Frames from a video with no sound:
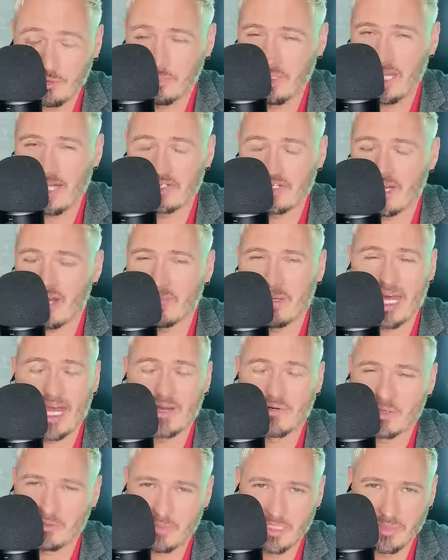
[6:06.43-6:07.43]
a bad job
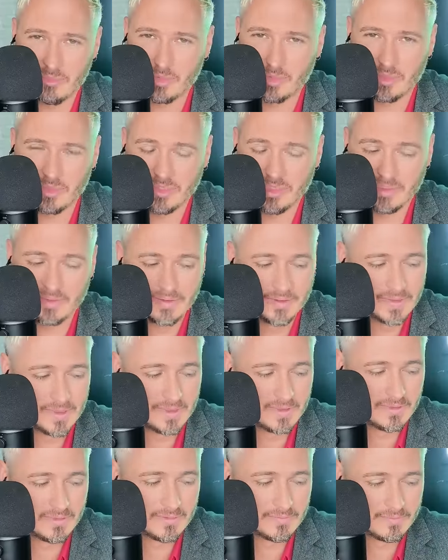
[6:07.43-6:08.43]
hiring people and
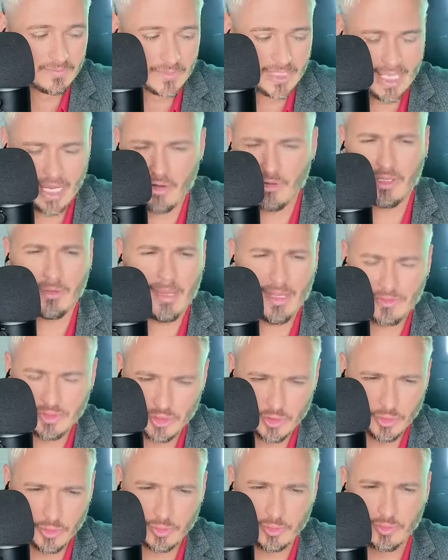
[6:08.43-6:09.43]
caring about the
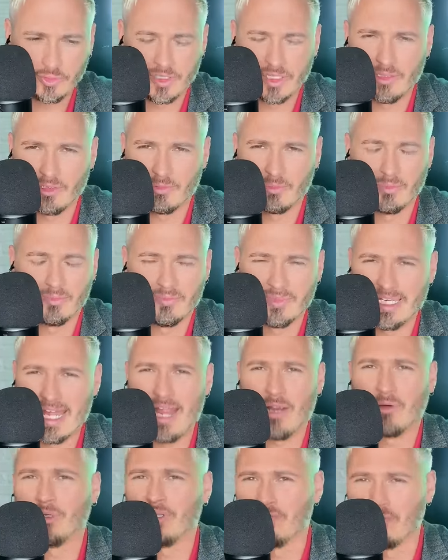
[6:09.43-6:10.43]
truth, and they're
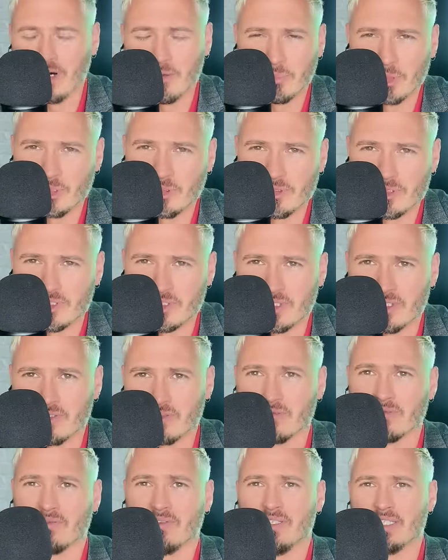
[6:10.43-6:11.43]
narrative humpers
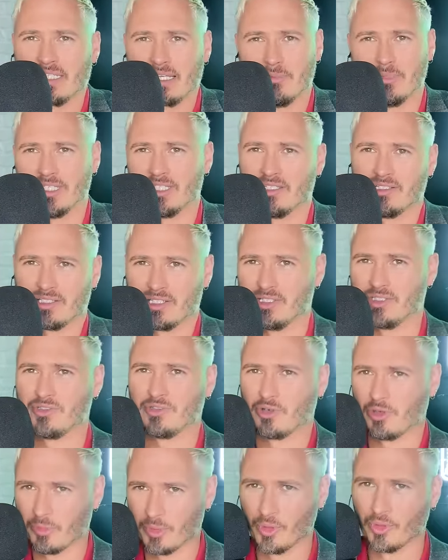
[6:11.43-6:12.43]
and, in some instances,
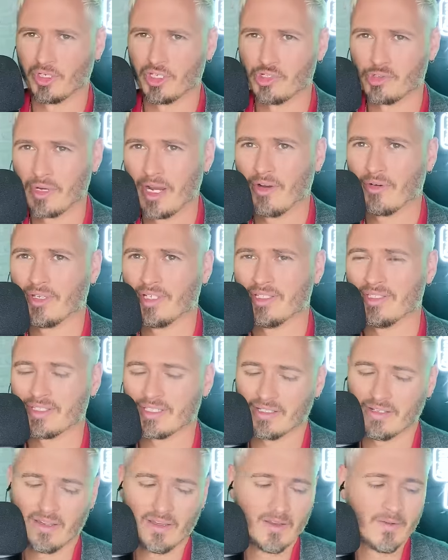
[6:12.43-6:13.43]
terminal contrarians.
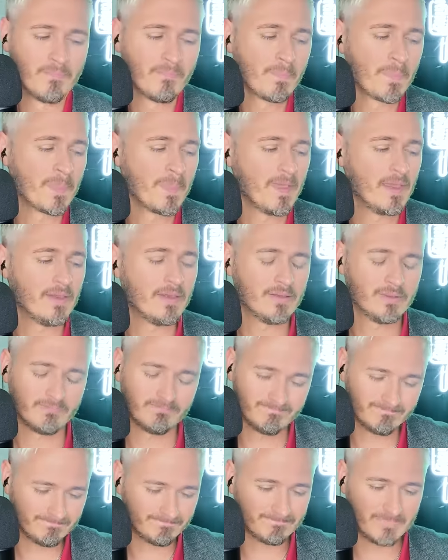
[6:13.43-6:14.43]
And
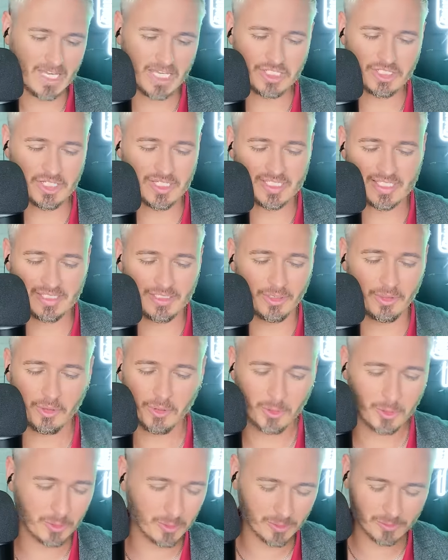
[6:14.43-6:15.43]
it's just the
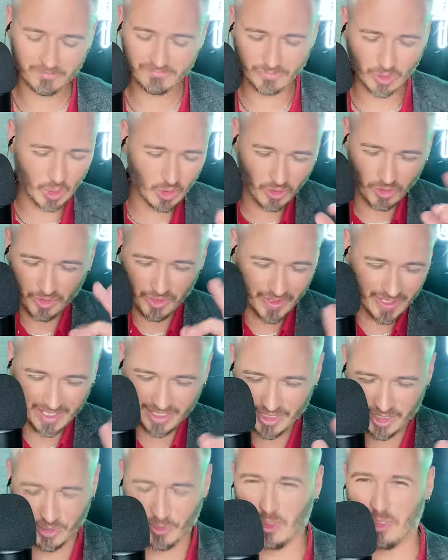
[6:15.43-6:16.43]
whole the whole
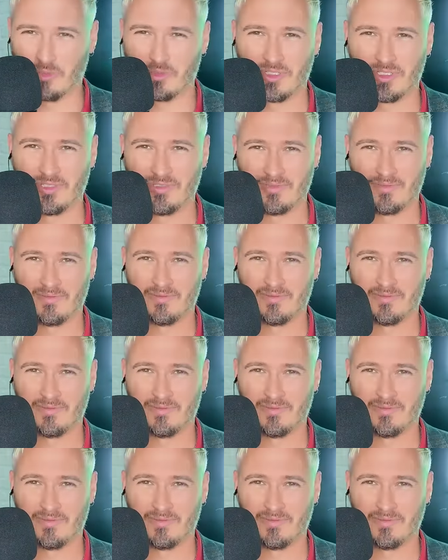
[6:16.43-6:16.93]
thing is gross.